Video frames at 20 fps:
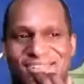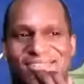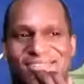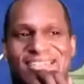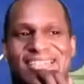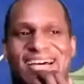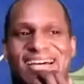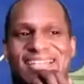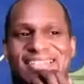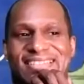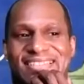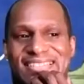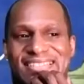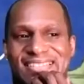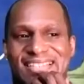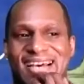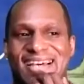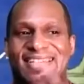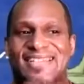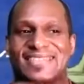when I
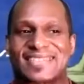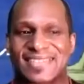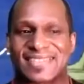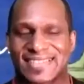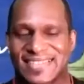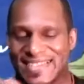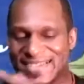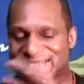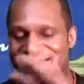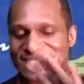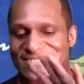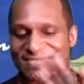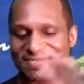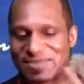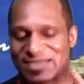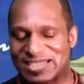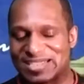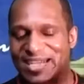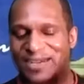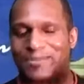decided to
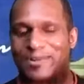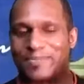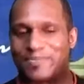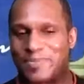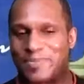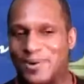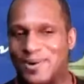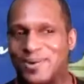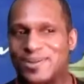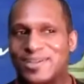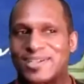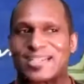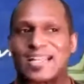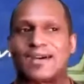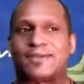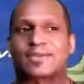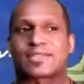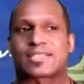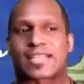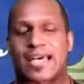be done with porn,
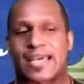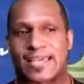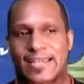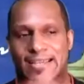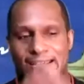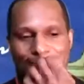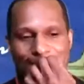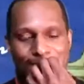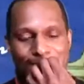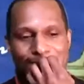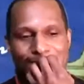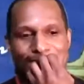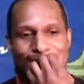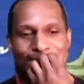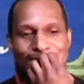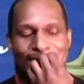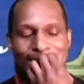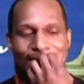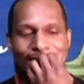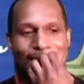I was like,
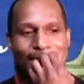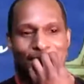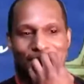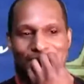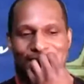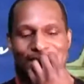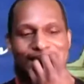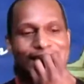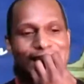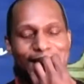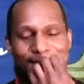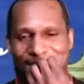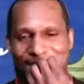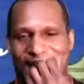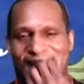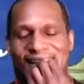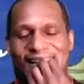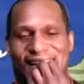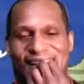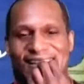I'm gonna keep
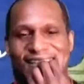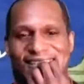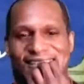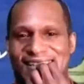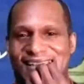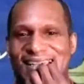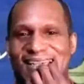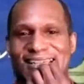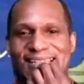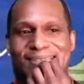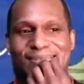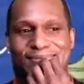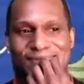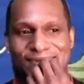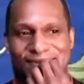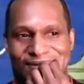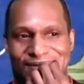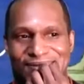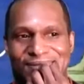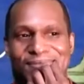that last name,
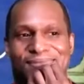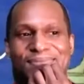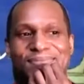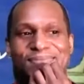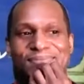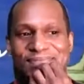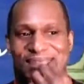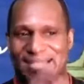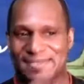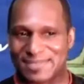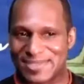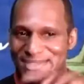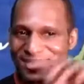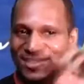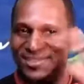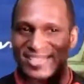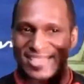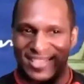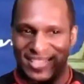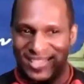but I'm just
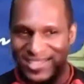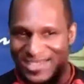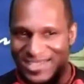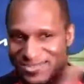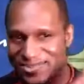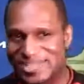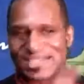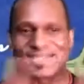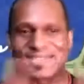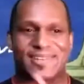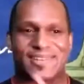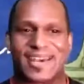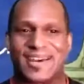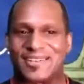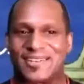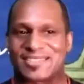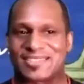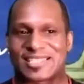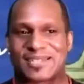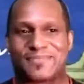gonna switch it
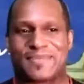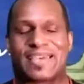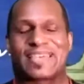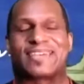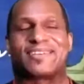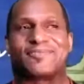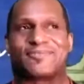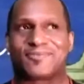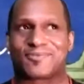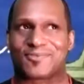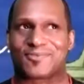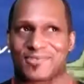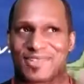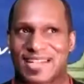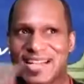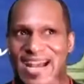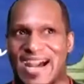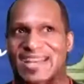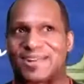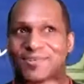around to make it
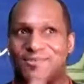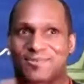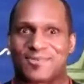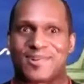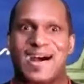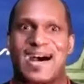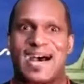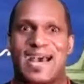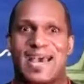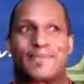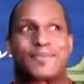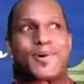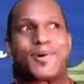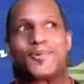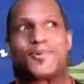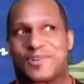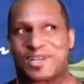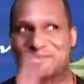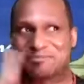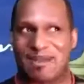kind of rhyme
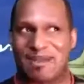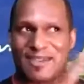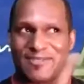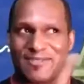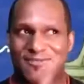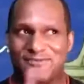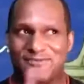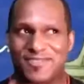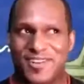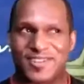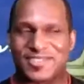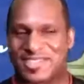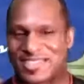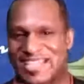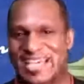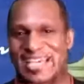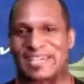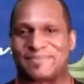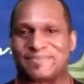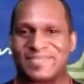with my first
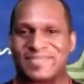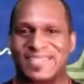name.